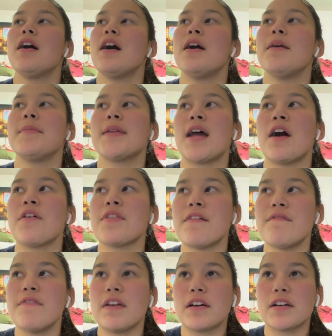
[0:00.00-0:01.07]
and how that
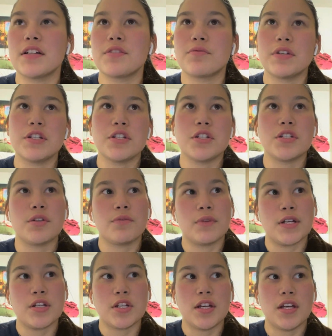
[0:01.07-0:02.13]
varies region to
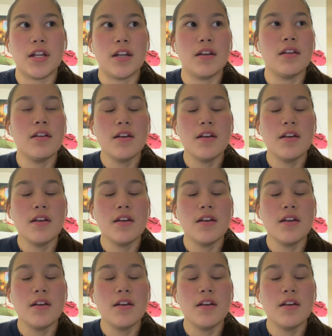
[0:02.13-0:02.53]
region